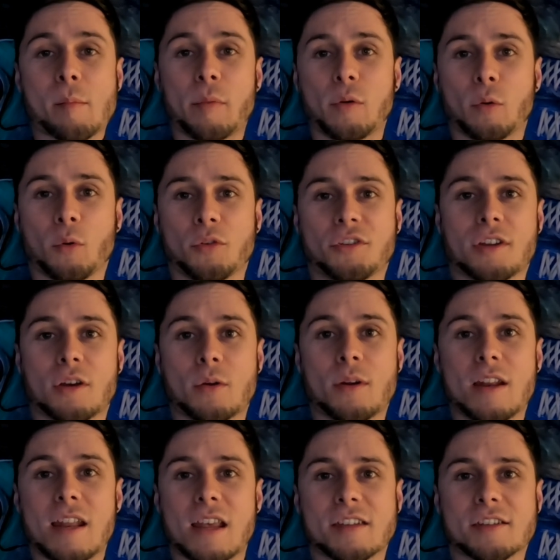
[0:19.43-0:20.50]
but
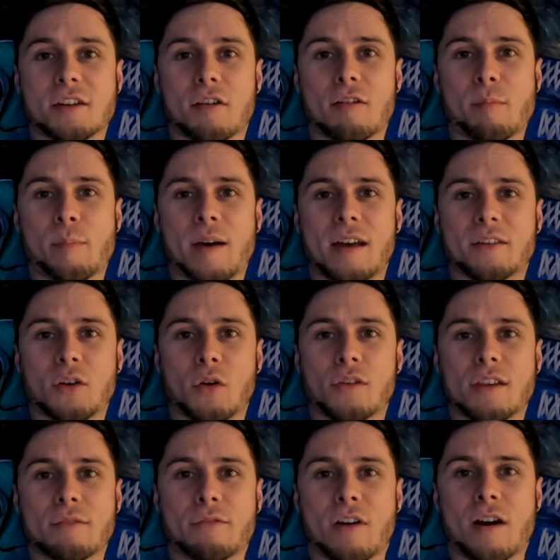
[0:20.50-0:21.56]
also lessen our impact on
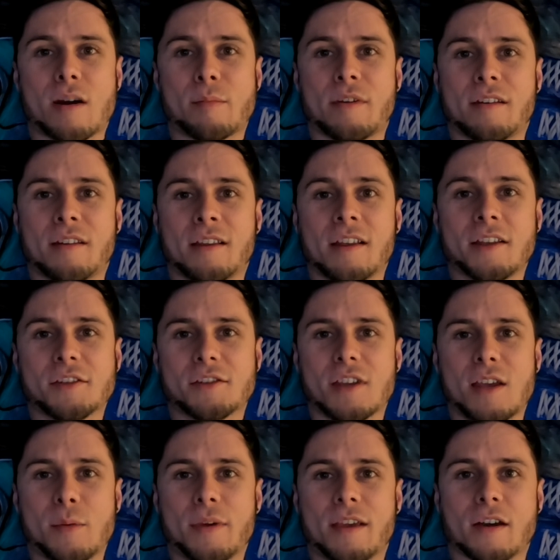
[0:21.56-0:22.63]
the environment. So
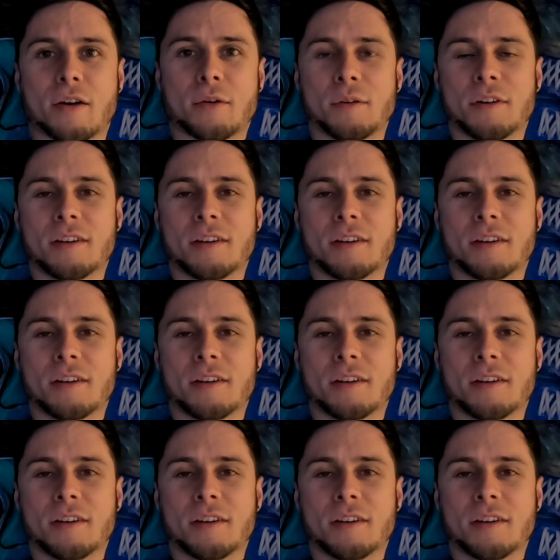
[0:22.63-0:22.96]
here we go.